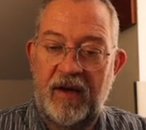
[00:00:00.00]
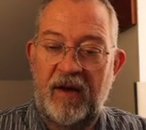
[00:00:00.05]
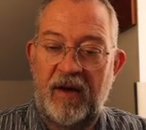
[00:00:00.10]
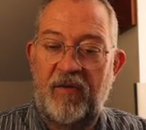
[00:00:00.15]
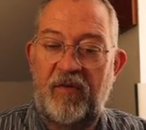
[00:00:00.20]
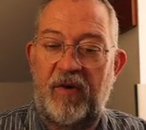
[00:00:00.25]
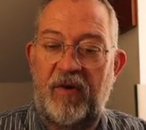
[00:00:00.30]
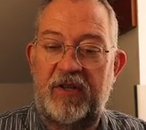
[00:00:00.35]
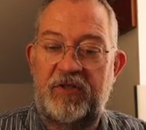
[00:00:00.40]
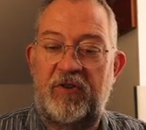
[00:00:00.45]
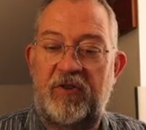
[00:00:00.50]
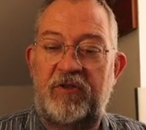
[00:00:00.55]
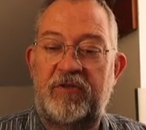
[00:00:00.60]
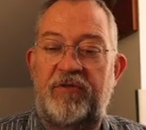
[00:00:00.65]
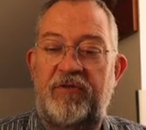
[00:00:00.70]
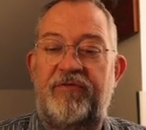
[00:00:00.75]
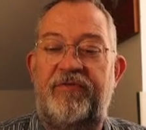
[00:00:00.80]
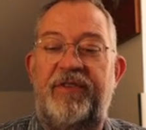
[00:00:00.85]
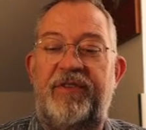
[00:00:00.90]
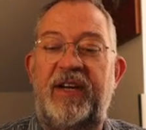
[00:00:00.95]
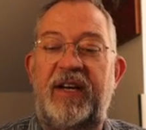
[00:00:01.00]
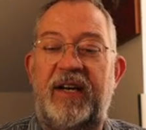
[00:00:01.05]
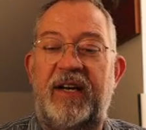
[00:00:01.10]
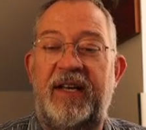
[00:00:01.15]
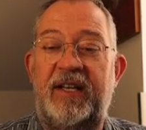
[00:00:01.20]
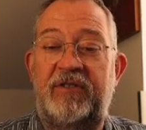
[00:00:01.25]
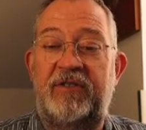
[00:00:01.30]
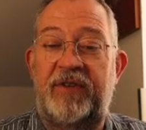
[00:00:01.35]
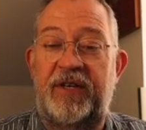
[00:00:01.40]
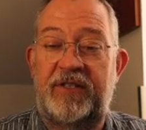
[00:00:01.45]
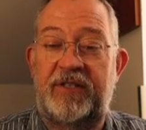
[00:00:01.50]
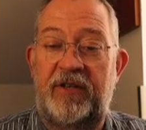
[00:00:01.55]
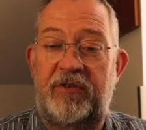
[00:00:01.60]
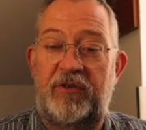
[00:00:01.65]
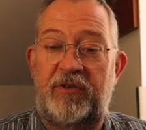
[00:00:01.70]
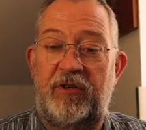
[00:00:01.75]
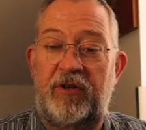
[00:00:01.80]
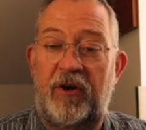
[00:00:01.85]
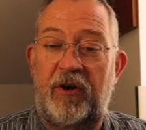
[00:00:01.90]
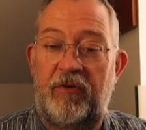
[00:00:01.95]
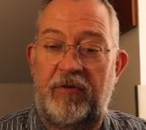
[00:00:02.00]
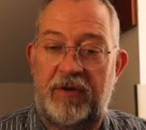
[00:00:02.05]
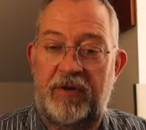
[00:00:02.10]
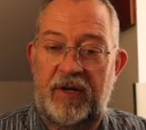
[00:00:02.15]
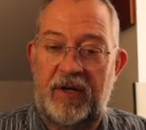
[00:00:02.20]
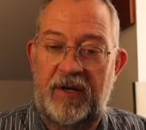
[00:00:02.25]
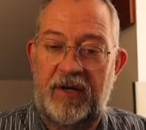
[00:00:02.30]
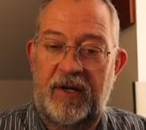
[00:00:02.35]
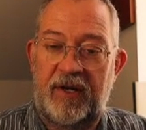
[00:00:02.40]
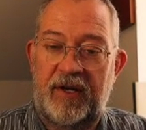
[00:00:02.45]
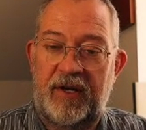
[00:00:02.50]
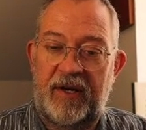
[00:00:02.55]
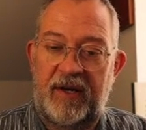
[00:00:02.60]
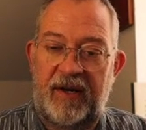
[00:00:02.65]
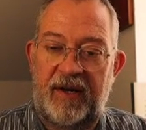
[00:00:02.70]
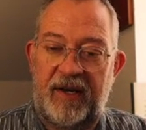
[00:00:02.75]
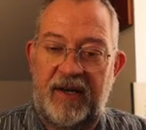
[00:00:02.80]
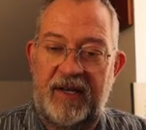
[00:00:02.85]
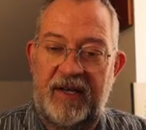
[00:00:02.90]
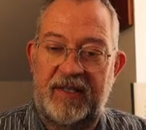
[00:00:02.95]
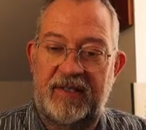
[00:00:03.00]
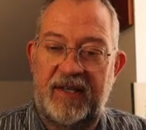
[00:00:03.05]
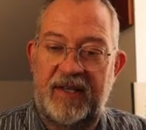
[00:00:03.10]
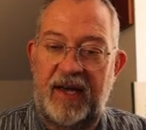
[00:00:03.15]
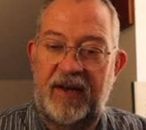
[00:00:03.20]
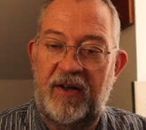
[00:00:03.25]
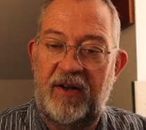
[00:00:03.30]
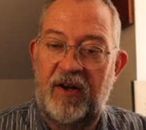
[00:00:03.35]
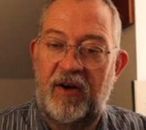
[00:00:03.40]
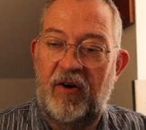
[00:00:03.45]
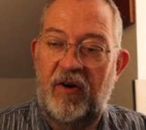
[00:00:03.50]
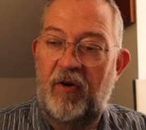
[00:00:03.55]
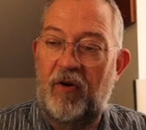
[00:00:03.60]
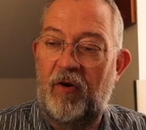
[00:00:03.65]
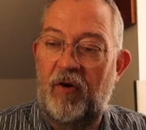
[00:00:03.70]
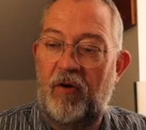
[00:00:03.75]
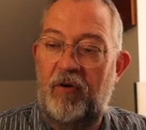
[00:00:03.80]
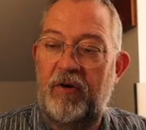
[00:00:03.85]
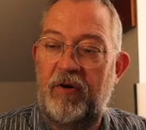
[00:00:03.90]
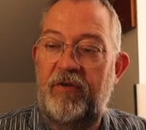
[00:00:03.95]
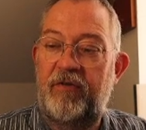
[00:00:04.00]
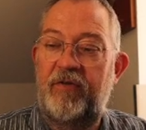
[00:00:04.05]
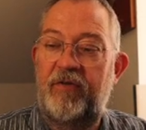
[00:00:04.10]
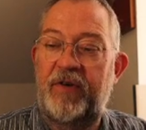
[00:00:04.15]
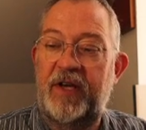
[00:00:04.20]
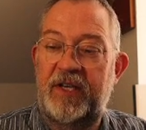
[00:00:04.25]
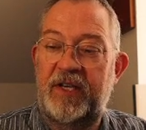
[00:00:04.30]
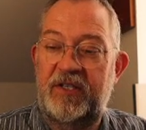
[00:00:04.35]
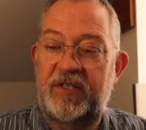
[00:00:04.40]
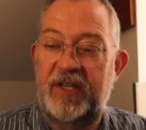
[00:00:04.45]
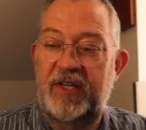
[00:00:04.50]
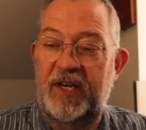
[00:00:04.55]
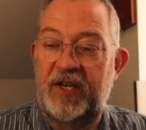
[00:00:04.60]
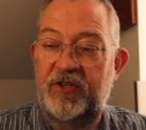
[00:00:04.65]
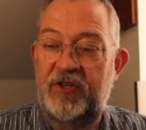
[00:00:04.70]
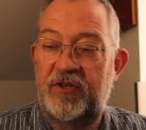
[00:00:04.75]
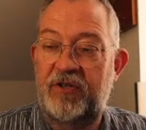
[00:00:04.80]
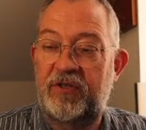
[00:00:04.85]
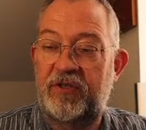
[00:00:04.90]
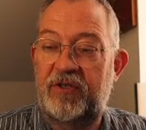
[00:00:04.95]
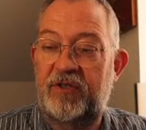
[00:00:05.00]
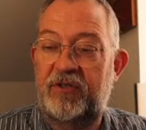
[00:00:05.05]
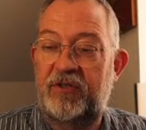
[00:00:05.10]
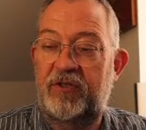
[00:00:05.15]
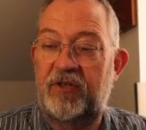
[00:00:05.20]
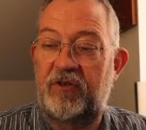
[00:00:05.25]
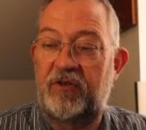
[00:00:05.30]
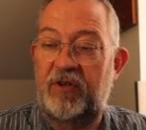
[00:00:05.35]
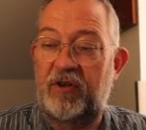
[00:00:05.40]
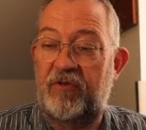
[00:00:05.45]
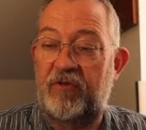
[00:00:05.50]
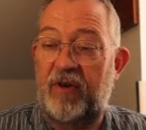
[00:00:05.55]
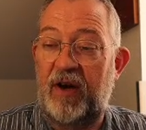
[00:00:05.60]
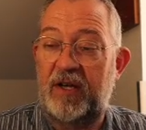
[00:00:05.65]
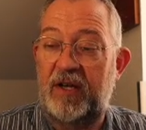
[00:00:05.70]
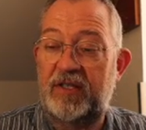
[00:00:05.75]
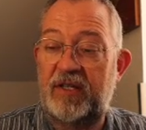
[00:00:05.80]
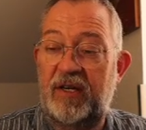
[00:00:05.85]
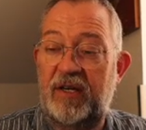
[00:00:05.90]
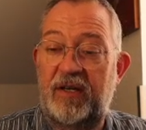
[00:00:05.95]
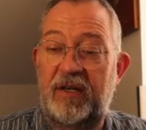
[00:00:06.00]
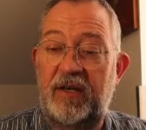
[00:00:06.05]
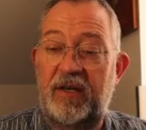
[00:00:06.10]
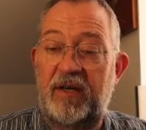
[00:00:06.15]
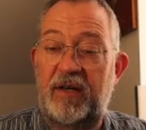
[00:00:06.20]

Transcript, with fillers: What's also really interesting to note is that all of the vegetations, so the grassland